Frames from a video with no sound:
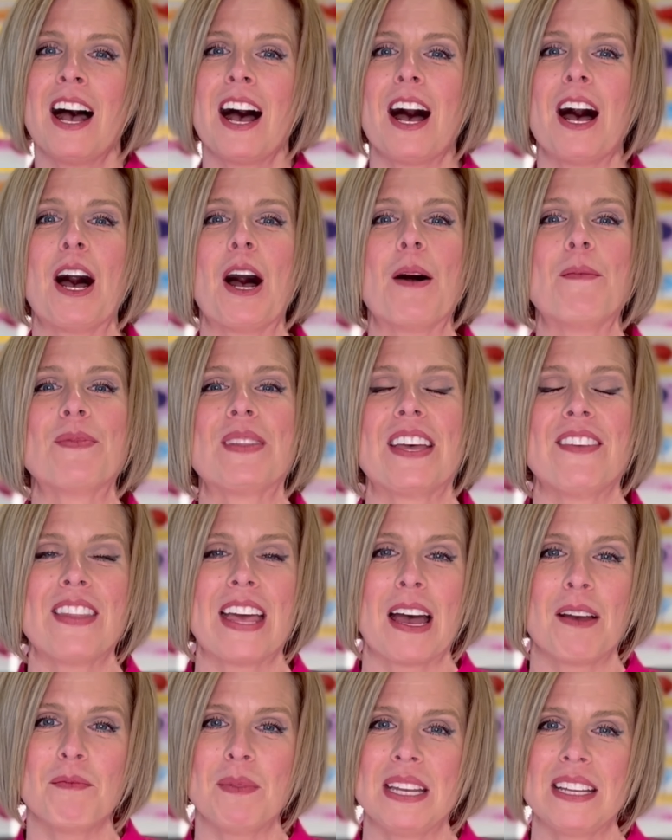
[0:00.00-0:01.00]
And
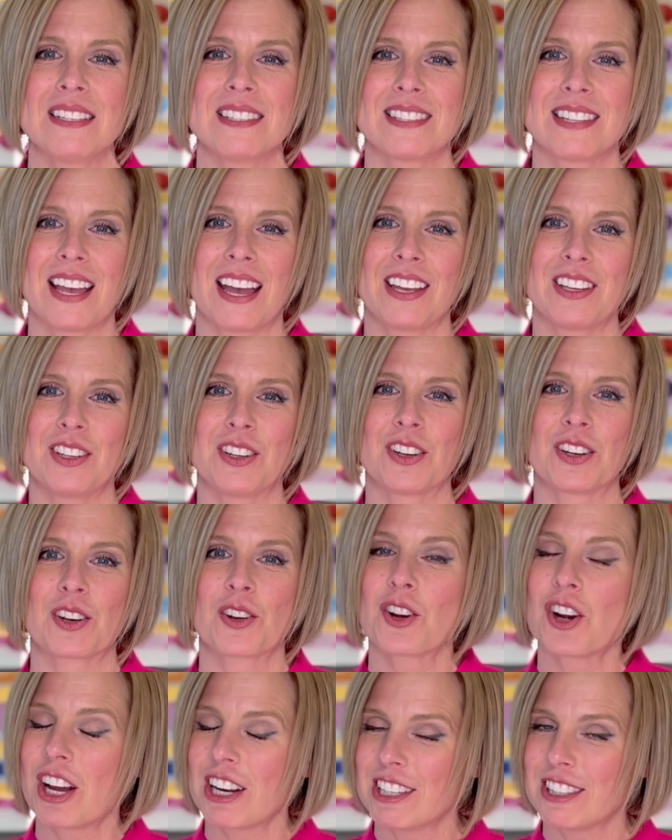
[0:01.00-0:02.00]
that means that your
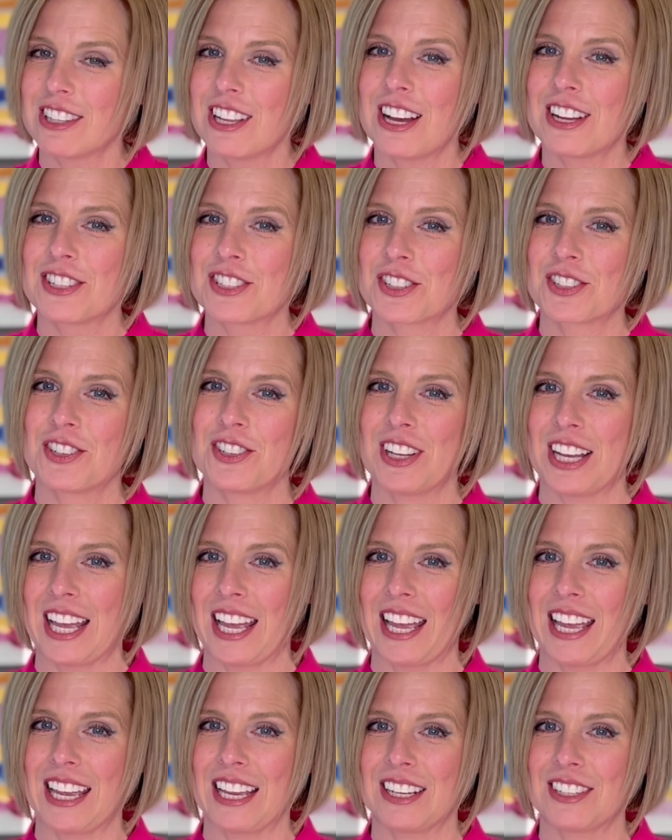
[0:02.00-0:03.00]
chronological
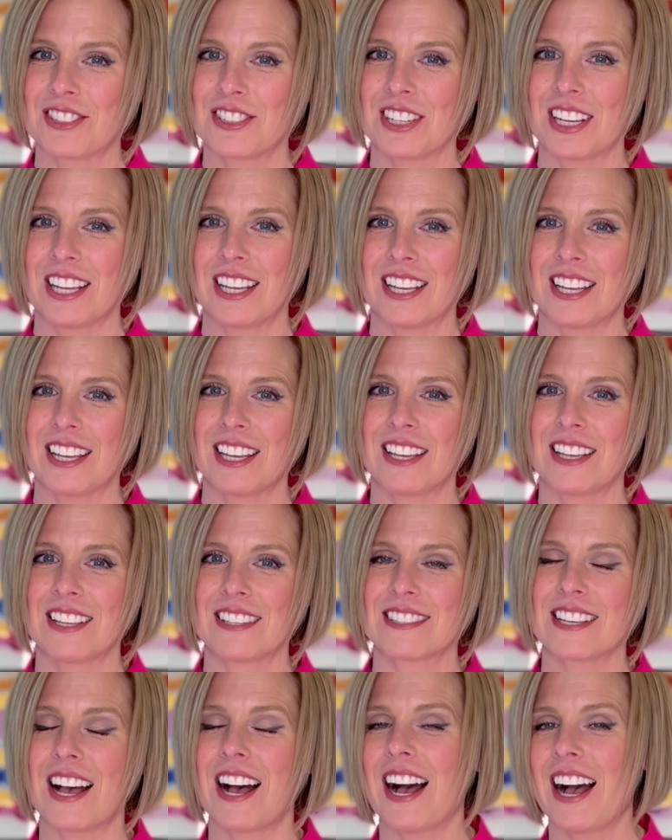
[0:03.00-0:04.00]
age is
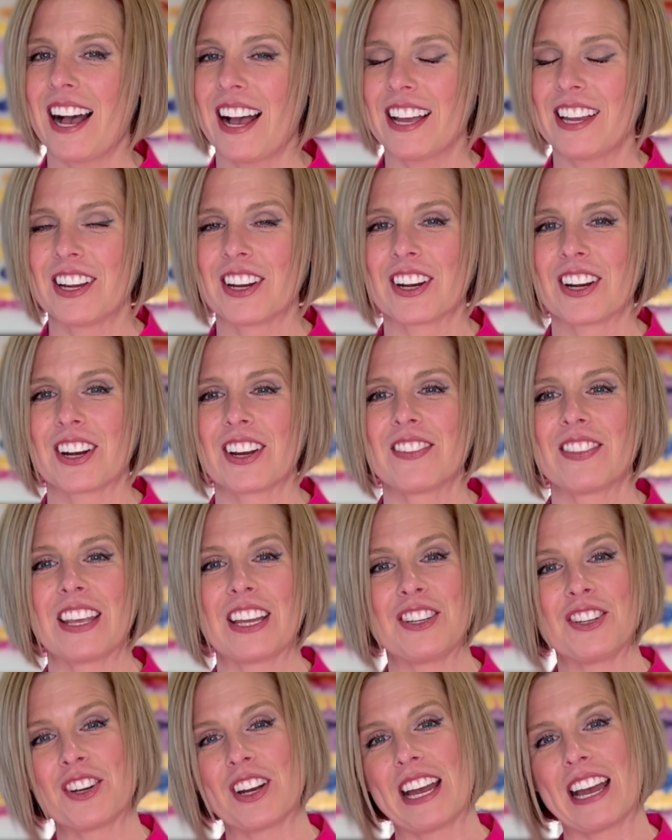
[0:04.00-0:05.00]
higher than
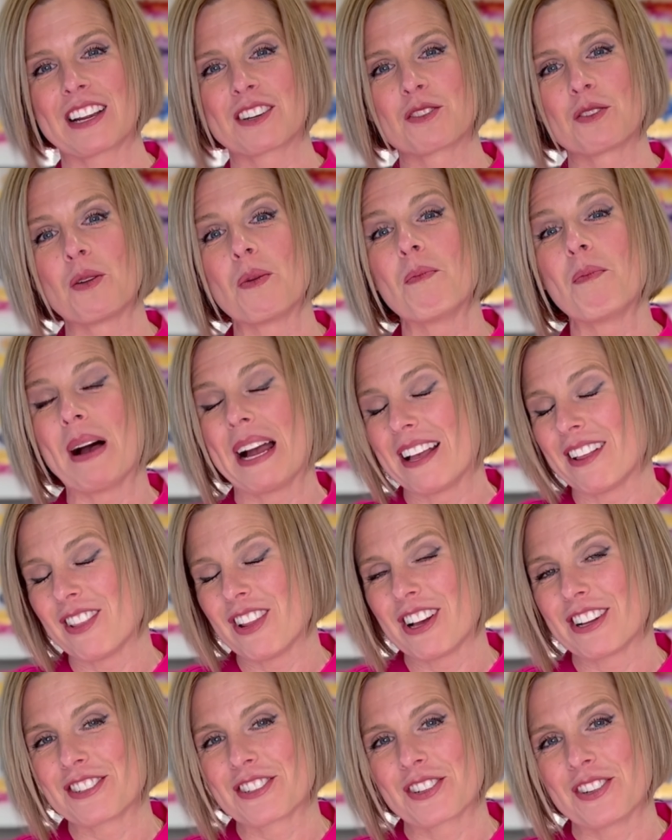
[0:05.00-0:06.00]
your actual
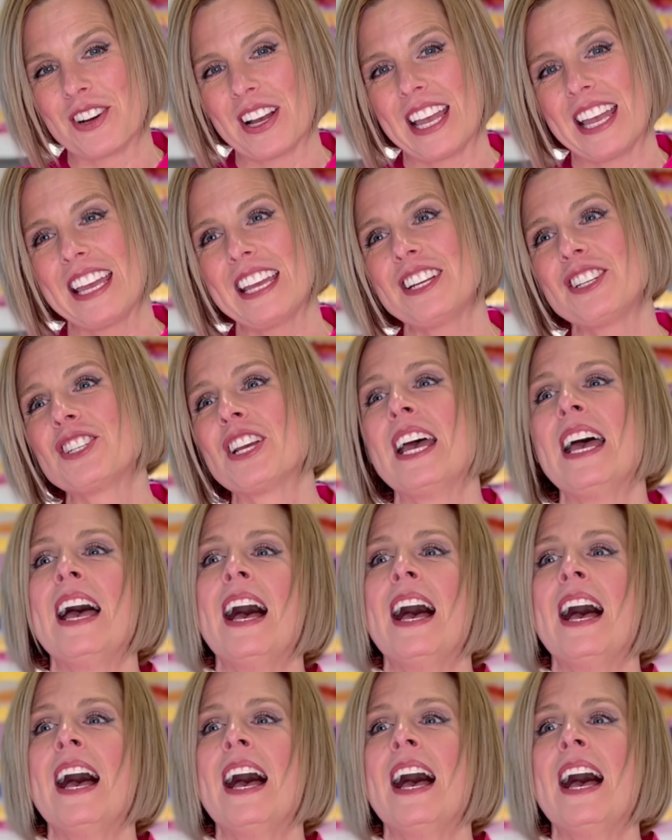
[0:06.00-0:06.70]
biological age.